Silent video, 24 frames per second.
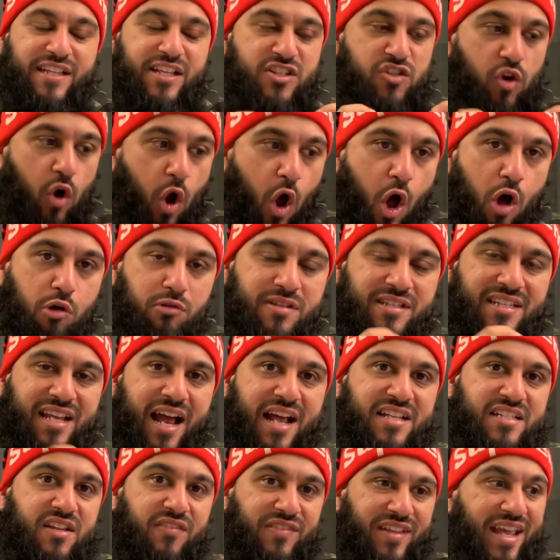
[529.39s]
These are all
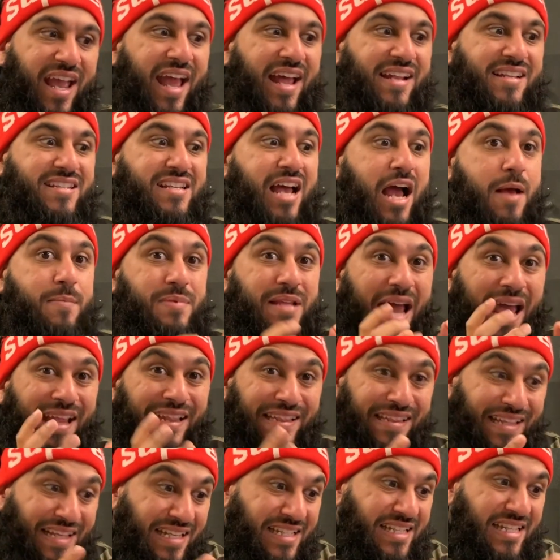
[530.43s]
signs of the end times,
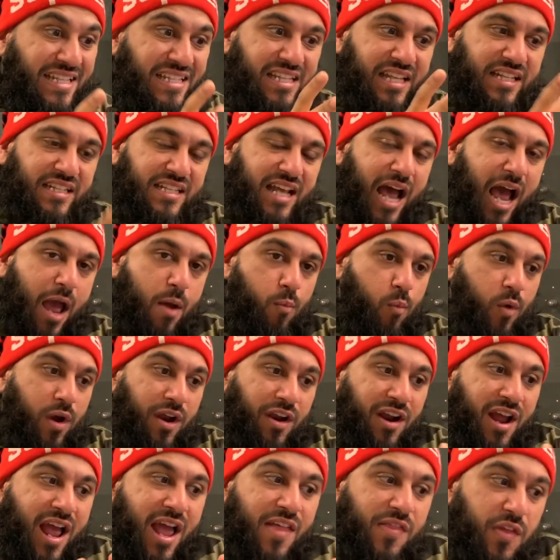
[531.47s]
and this is the time
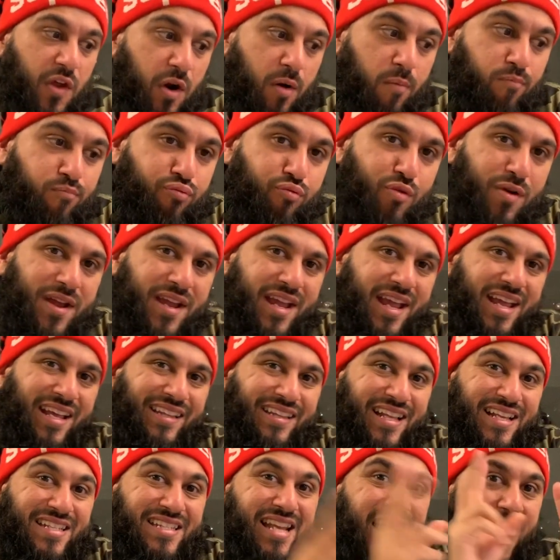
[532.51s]
where they're bringing
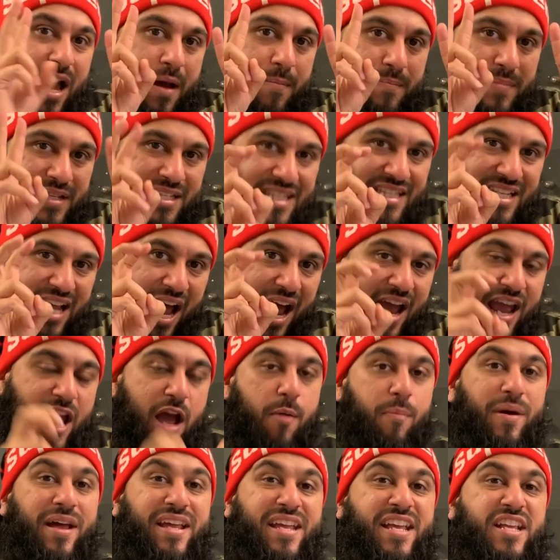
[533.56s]
this Messiah,
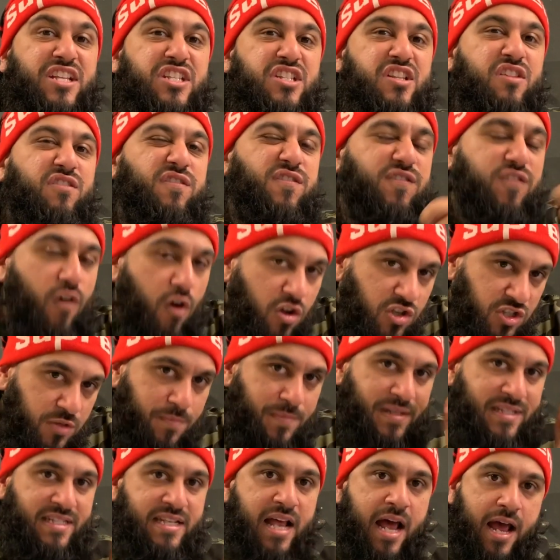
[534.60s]
but he's the false
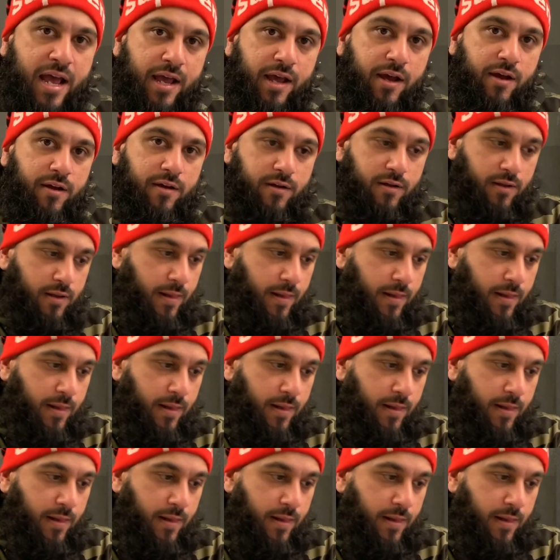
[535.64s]
Messiah.